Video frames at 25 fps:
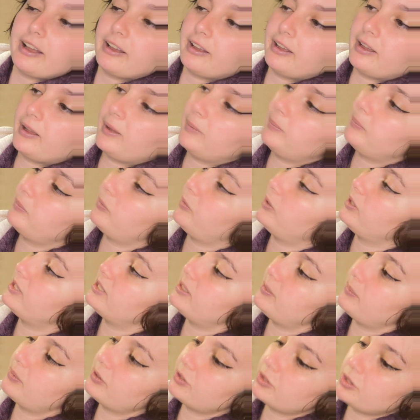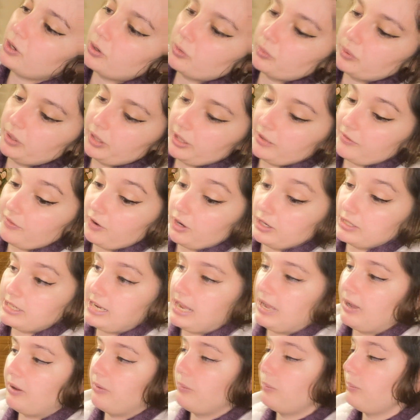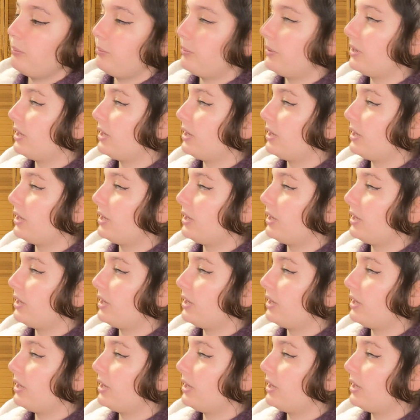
when zippers go really far down,